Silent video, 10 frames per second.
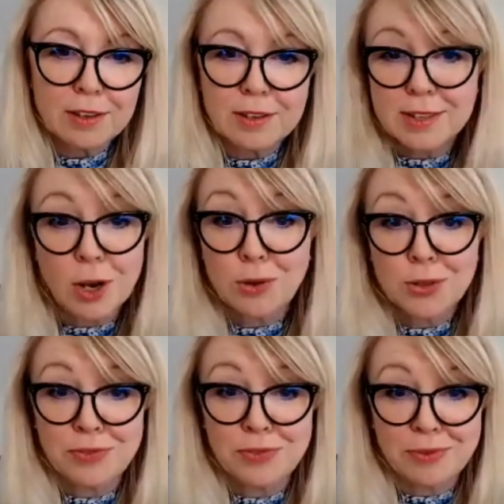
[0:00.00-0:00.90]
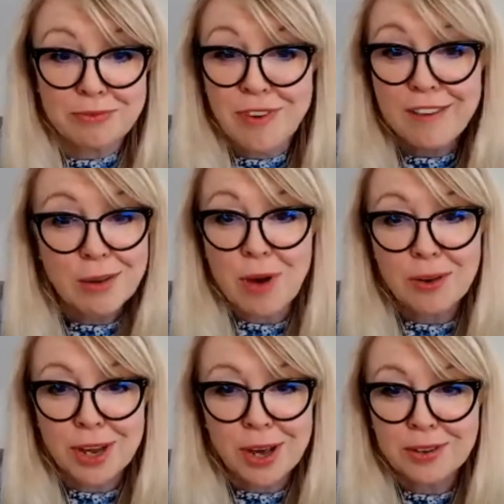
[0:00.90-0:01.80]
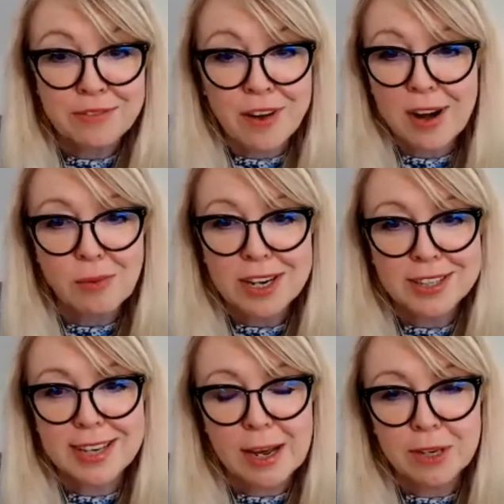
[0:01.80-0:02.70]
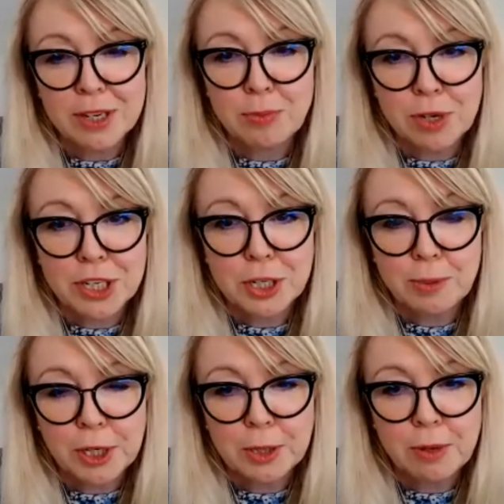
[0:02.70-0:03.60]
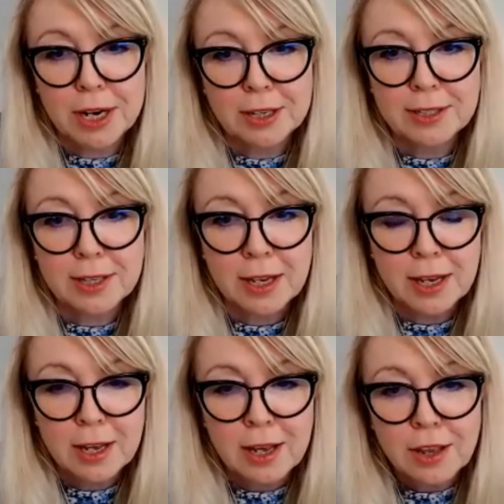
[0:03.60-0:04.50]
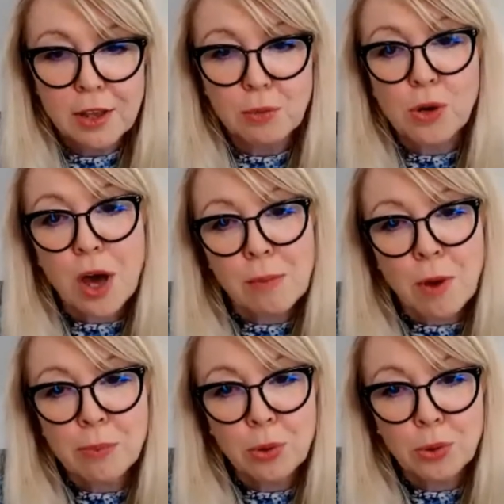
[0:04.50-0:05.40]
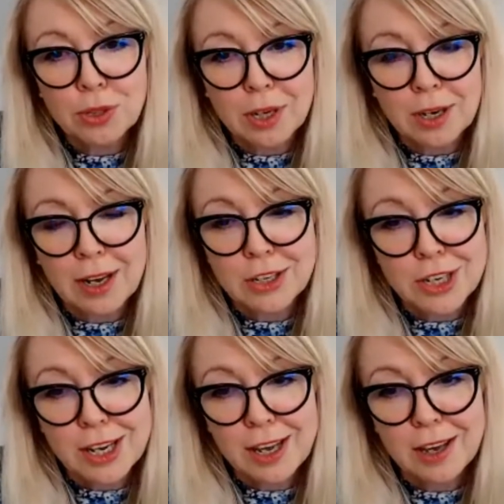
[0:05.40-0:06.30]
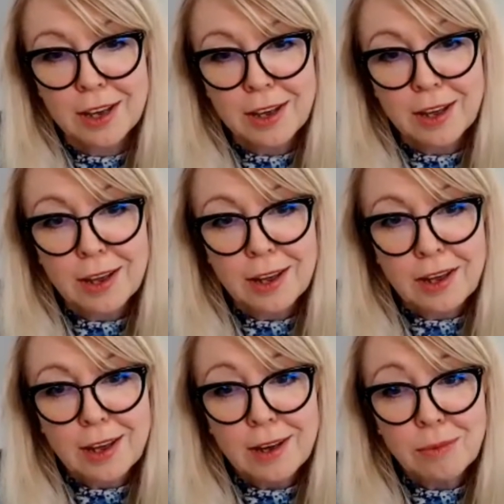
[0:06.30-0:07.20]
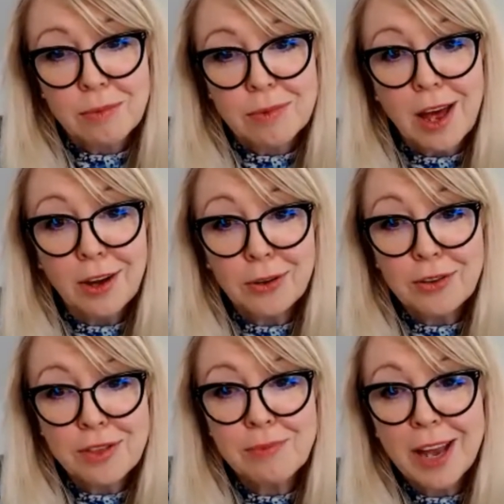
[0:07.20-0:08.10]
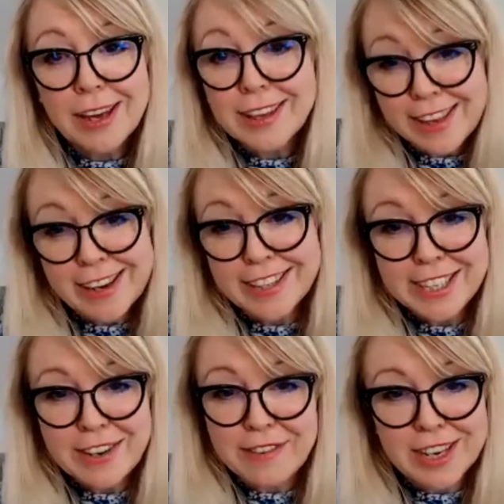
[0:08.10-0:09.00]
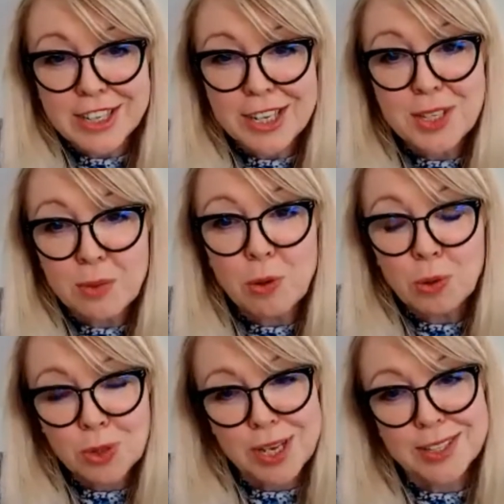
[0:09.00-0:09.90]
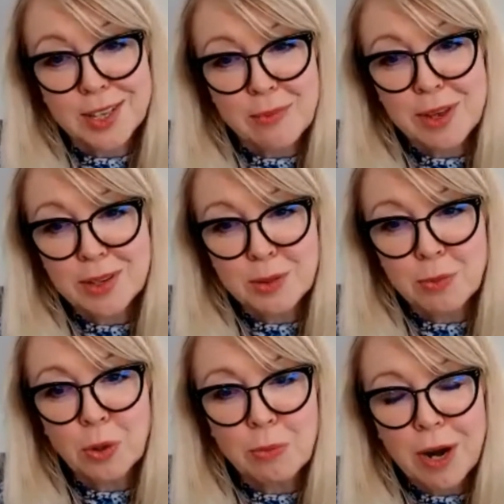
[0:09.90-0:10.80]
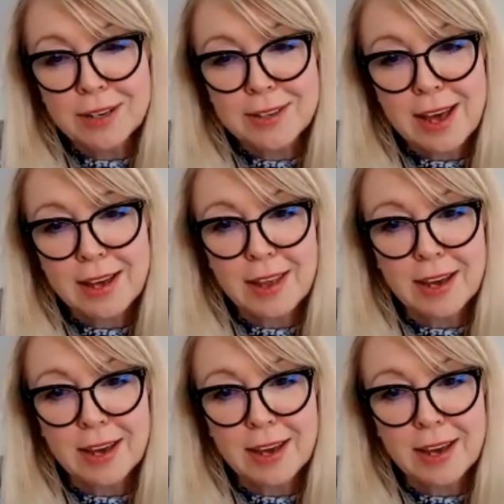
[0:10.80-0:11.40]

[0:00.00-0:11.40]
there's lots of very well-known and very well-established British beauty brands that will come on board, and actually a lot of them like the idea of actually supporting some of those smaller brands. That